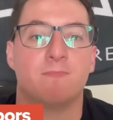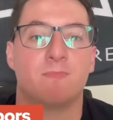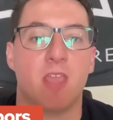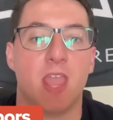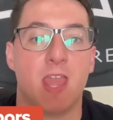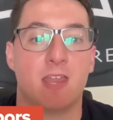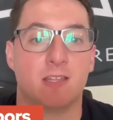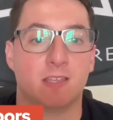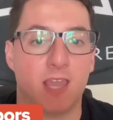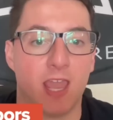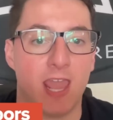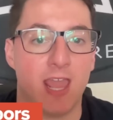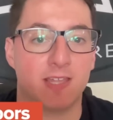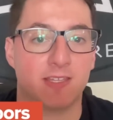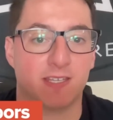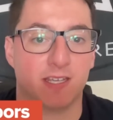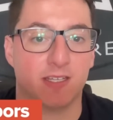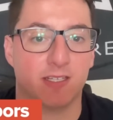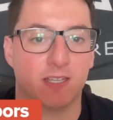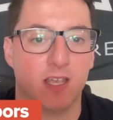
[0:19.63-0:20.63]
And
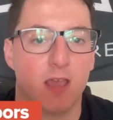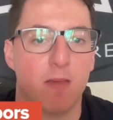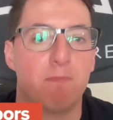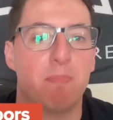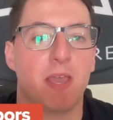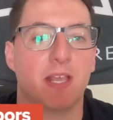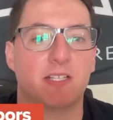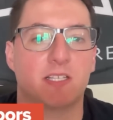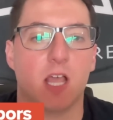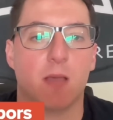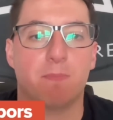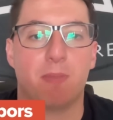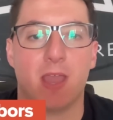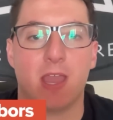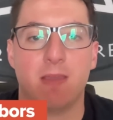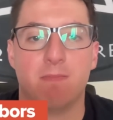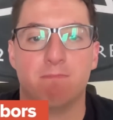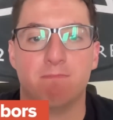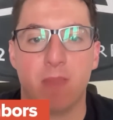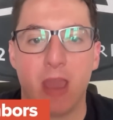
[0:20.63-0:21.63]
Kansas picks up
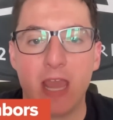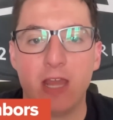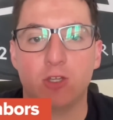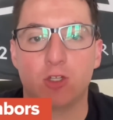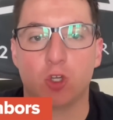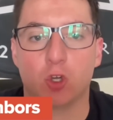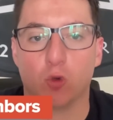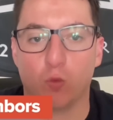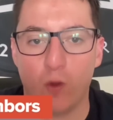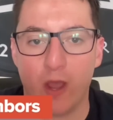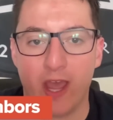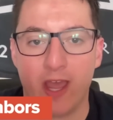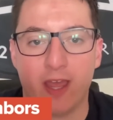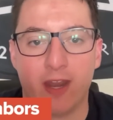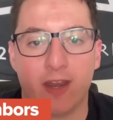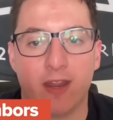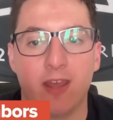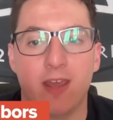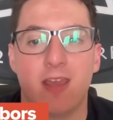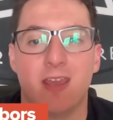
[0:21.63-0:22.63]
a major
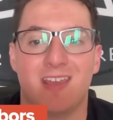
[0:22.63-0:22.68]
win